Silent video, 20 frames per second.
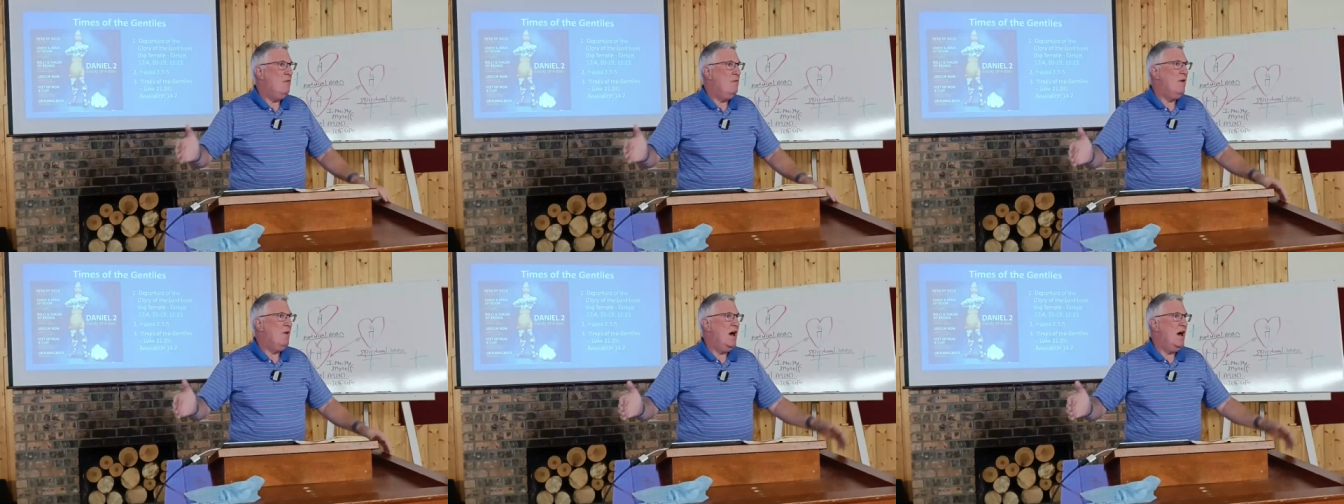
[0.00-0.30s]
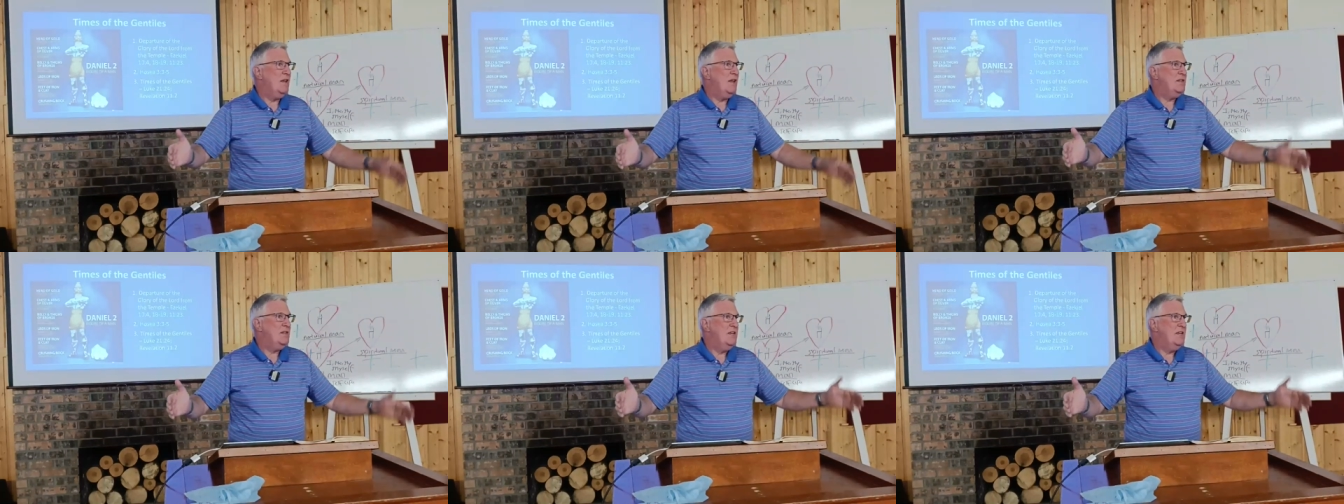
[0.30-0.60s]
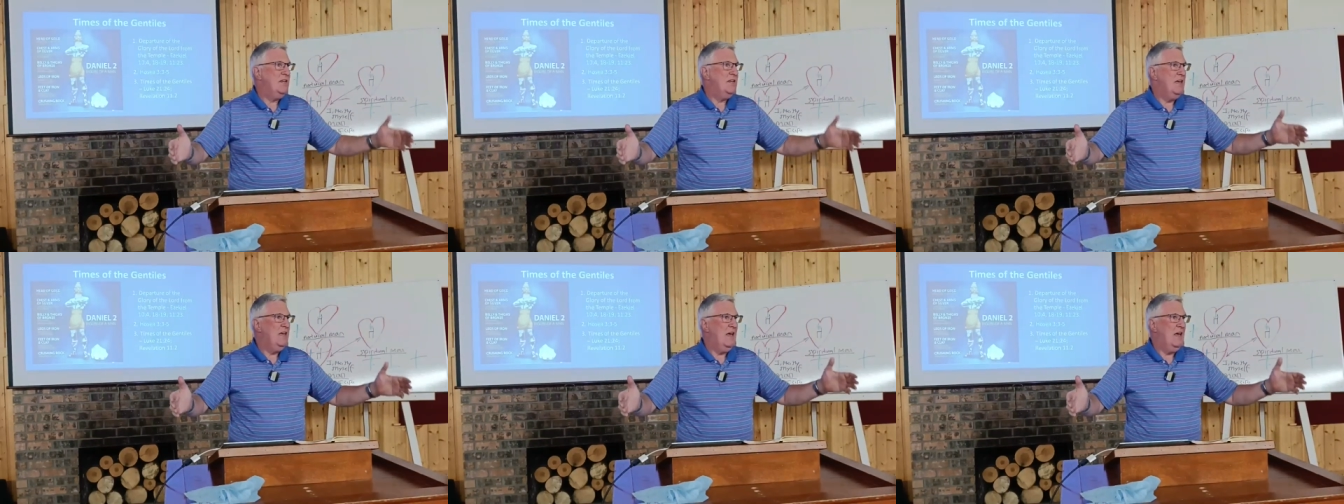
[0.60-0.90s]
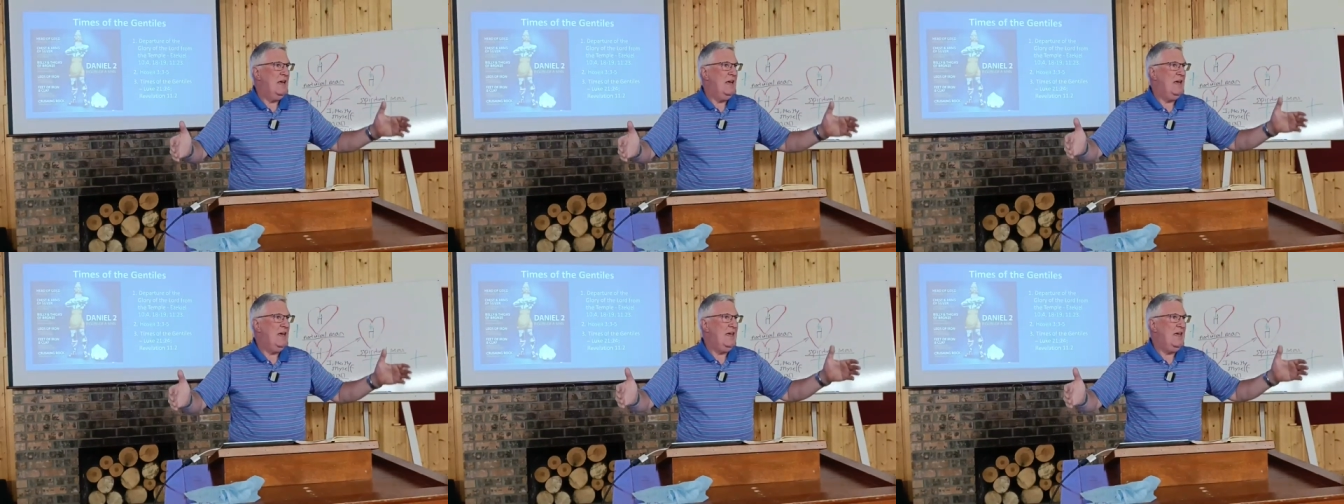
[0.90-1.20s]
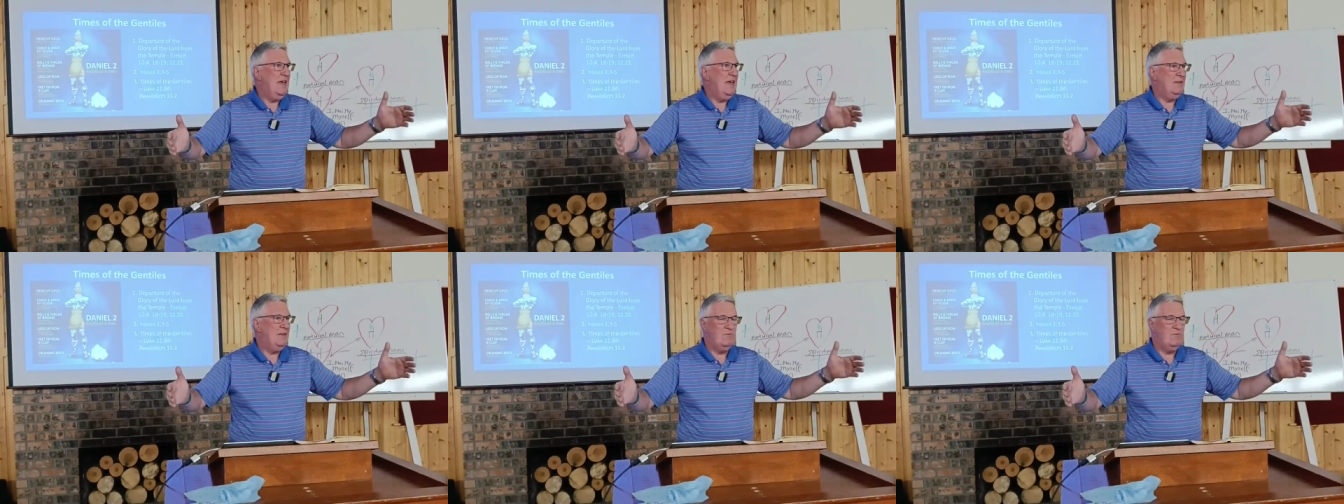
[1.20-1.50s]
but uh,
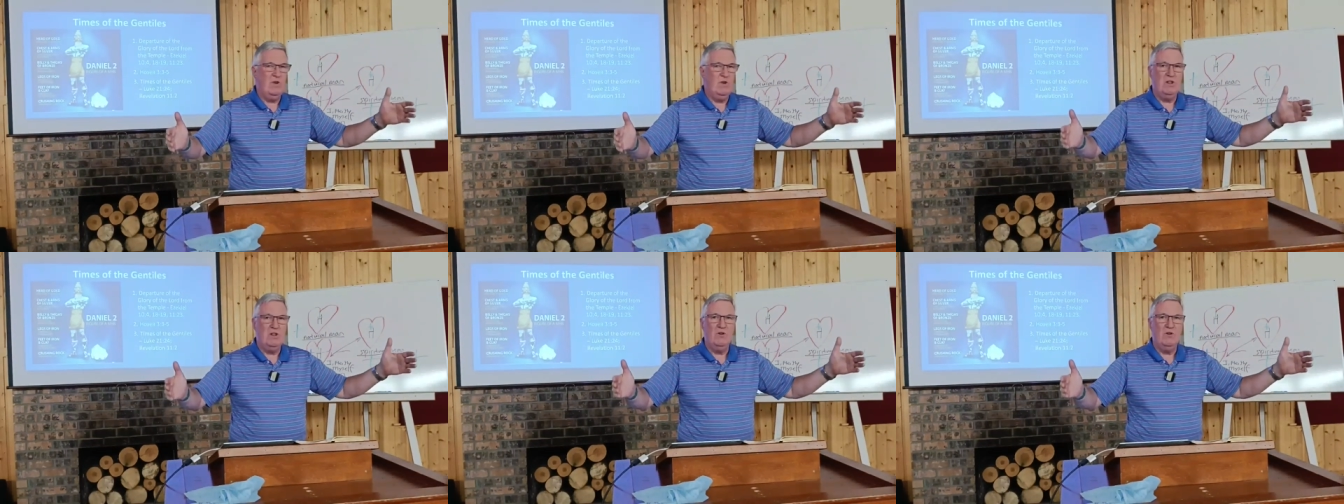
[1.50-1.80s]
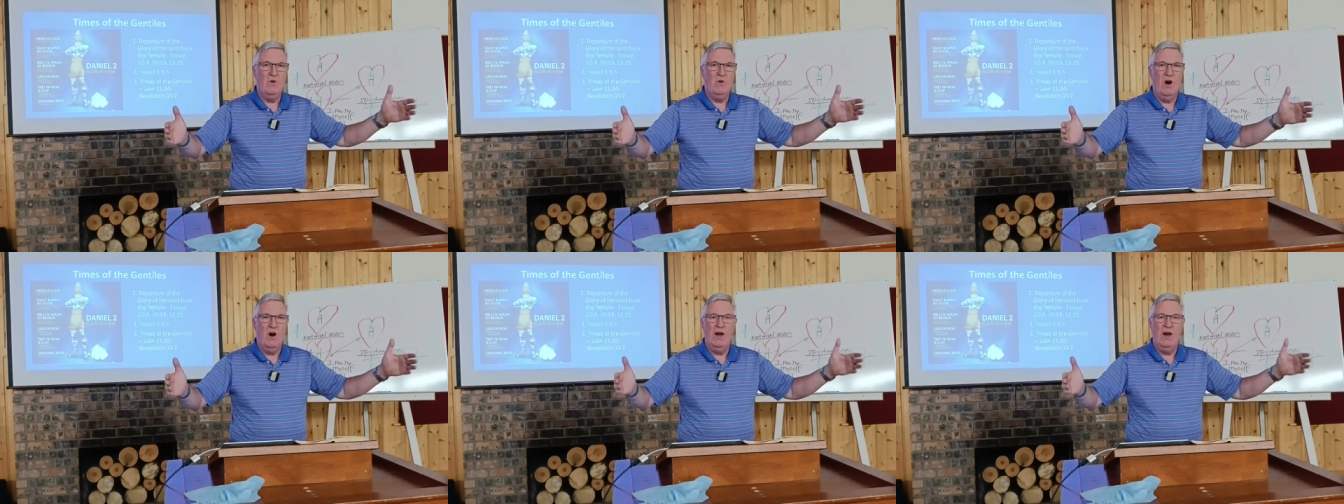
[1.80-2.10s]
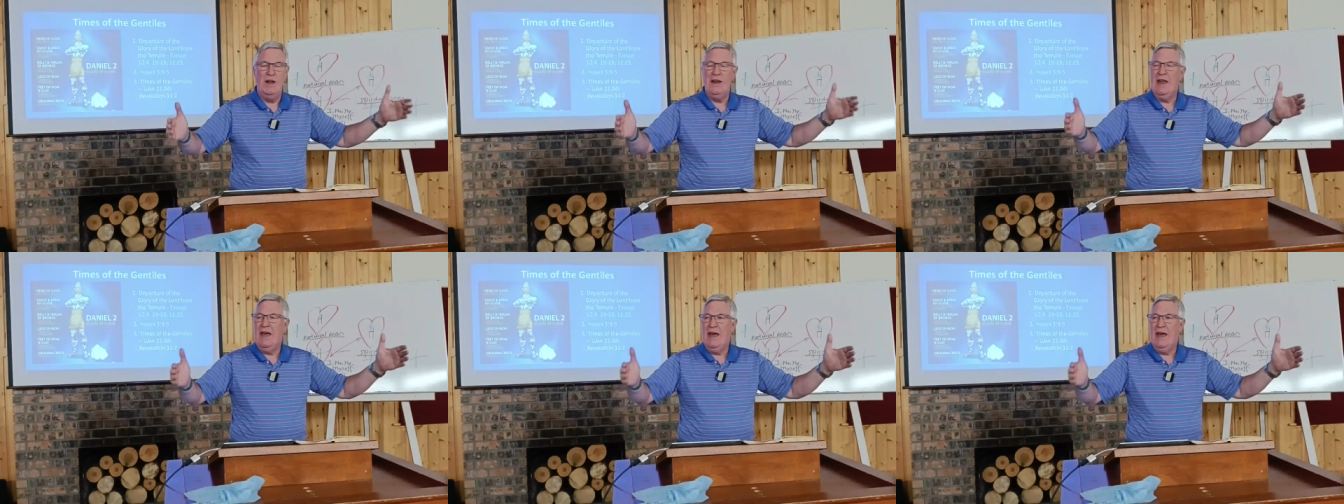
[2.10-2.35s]
it will go on